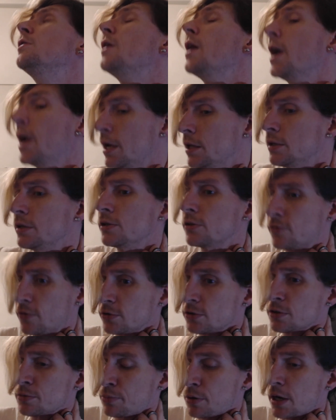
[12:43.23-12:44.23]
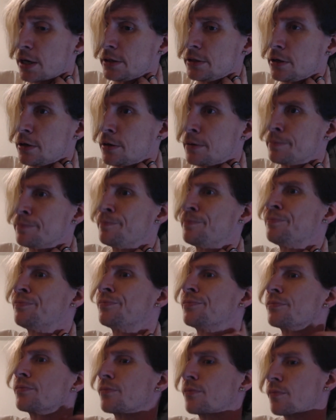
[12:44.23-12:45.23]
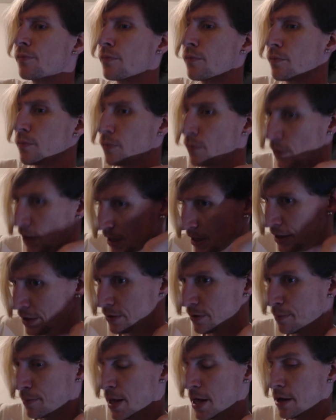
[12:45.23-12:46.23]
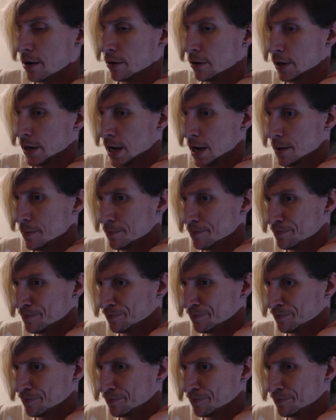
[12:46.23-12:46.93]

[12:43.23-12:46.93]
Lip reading: Aliens vs. Predator is a better game.